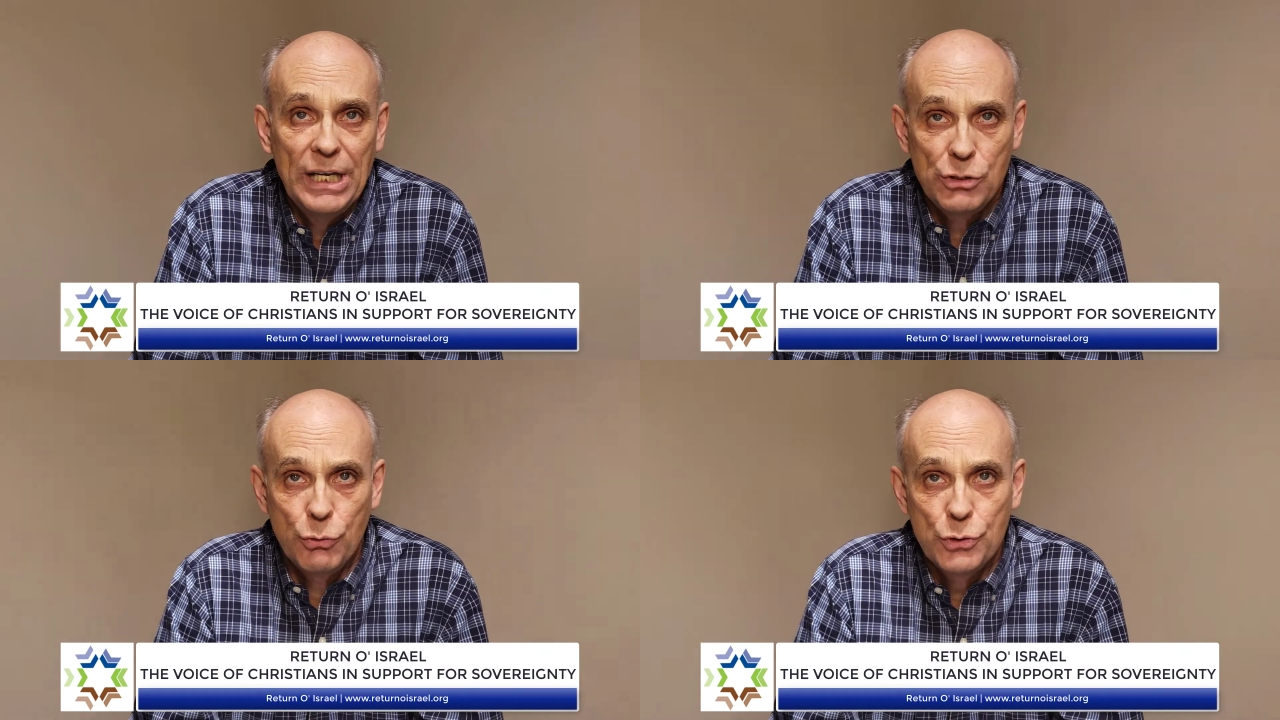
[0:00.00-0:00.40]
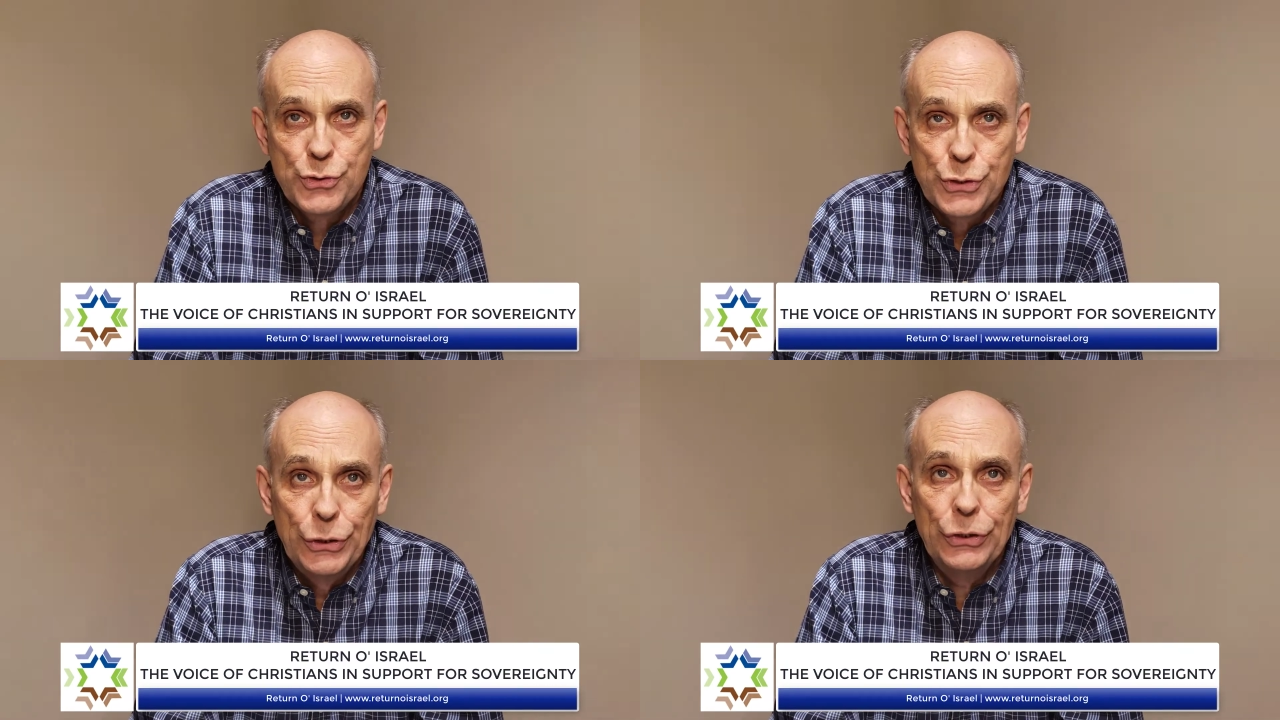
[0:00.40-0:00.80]
Israel's
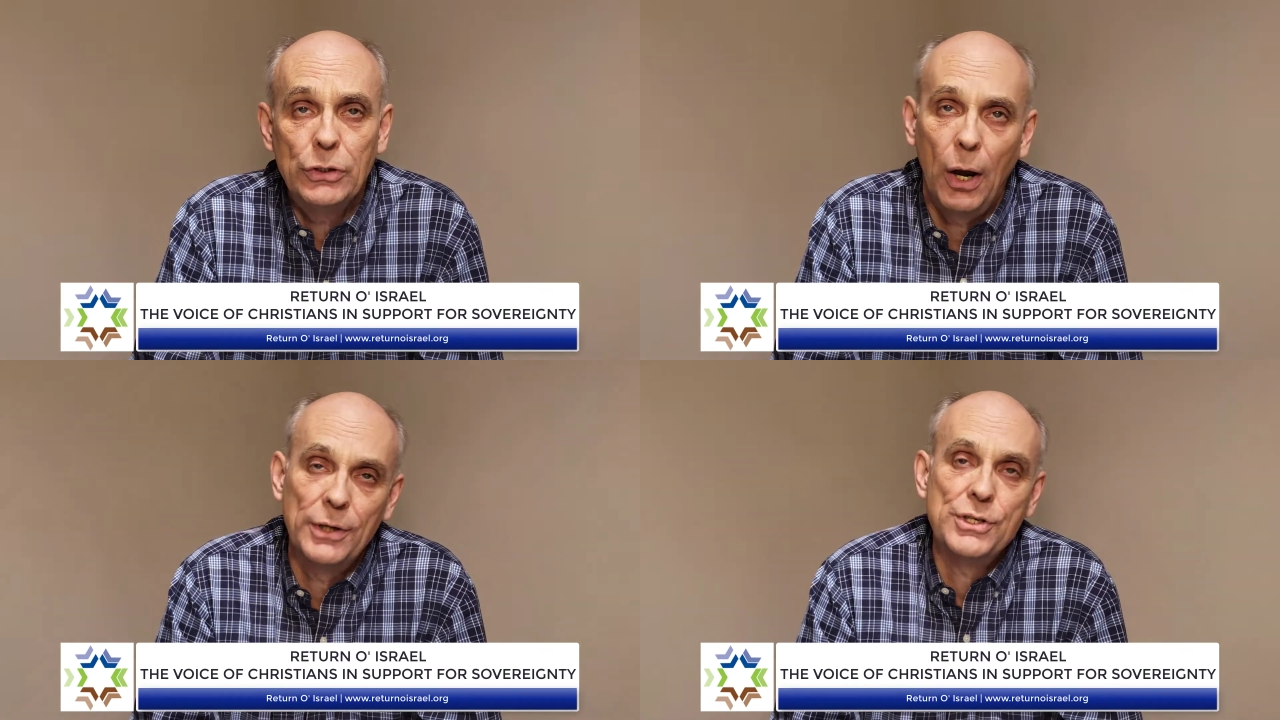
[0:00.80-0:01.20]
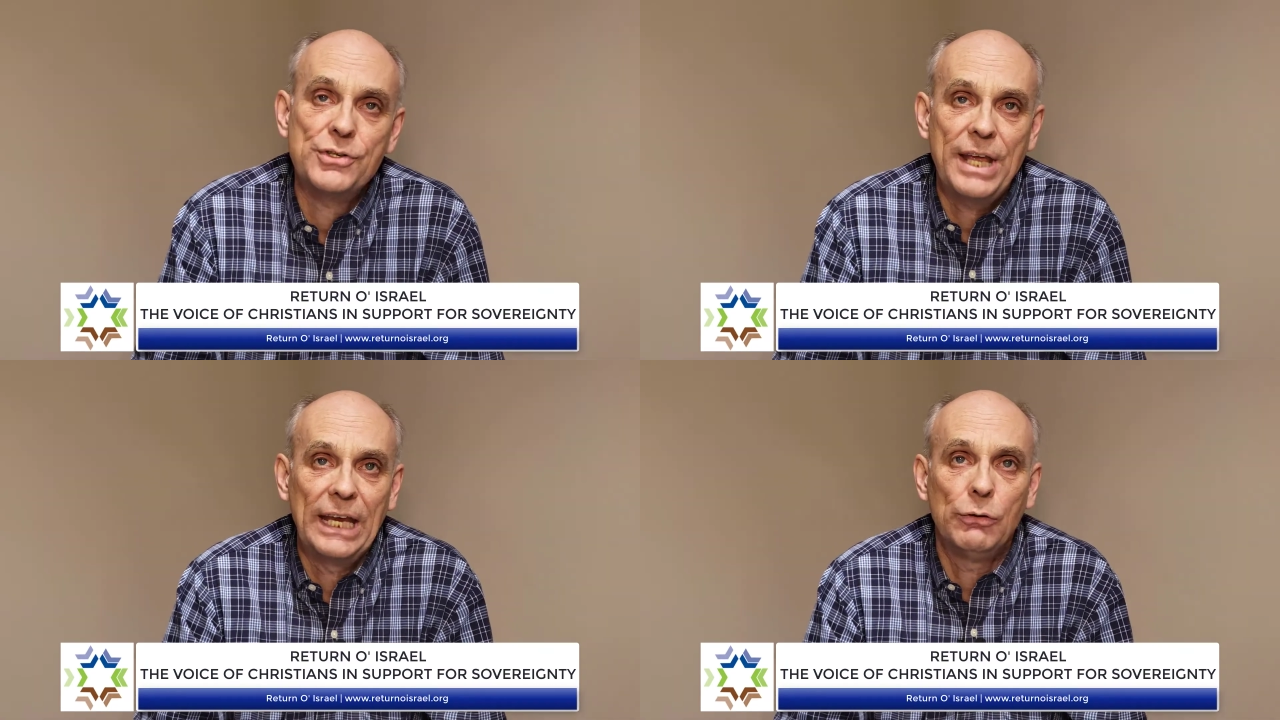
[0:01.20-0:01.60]
third
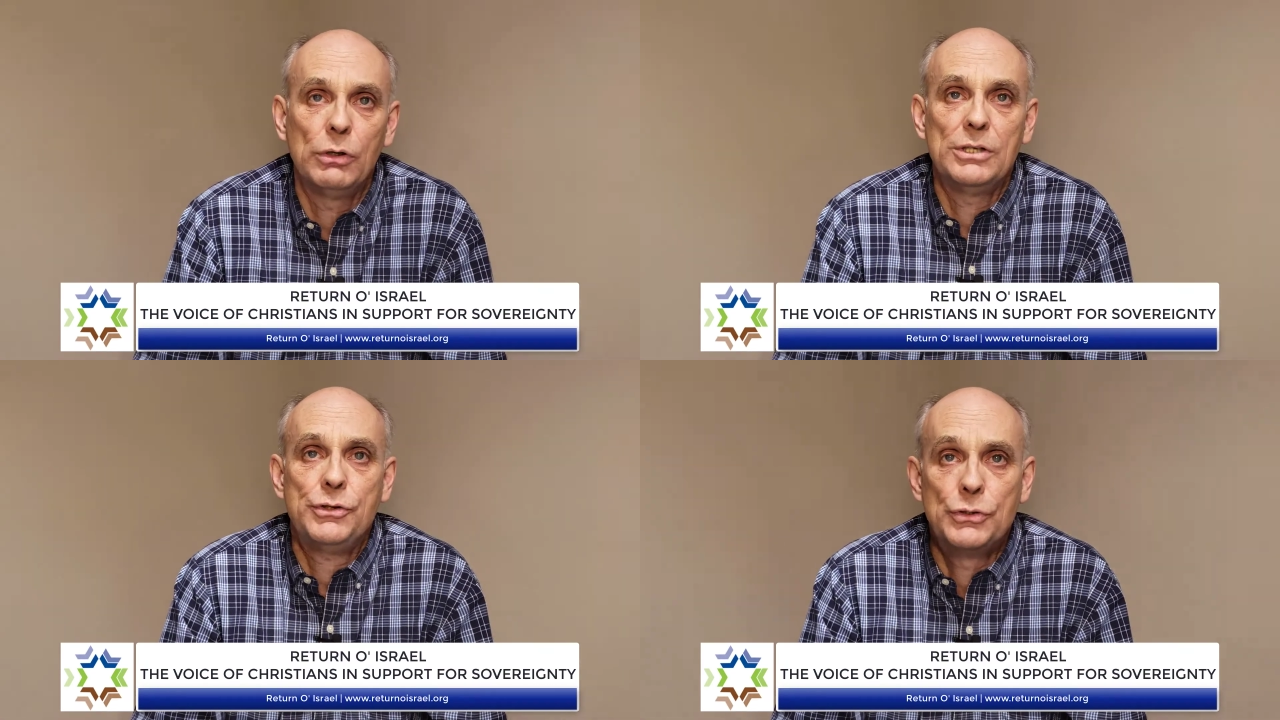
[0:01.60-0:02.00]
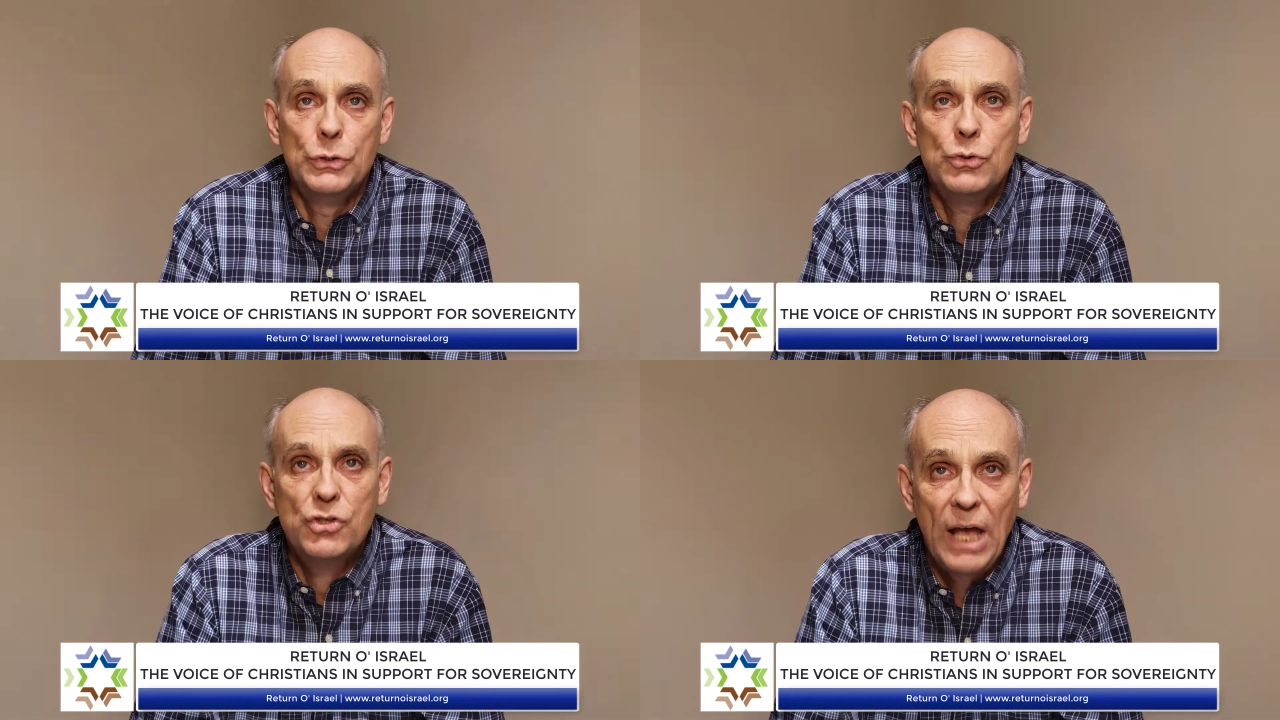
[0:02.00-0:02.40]
largest English
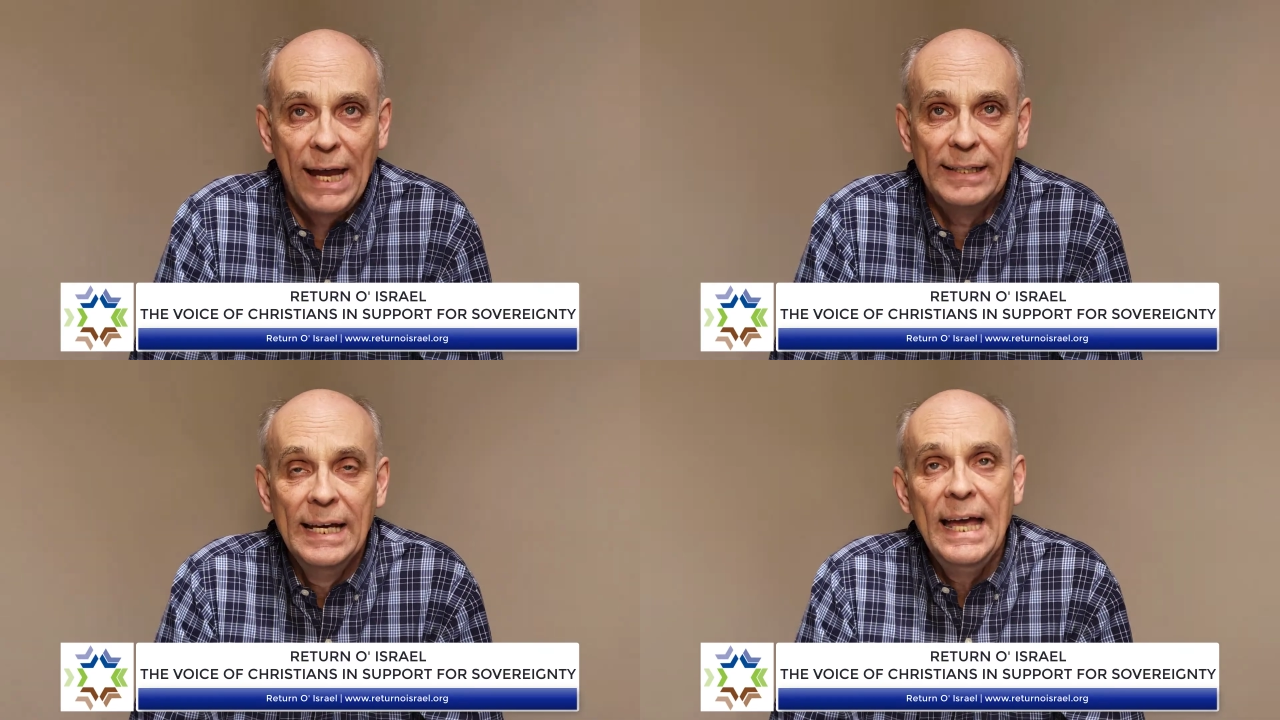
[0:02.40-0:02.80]
news site,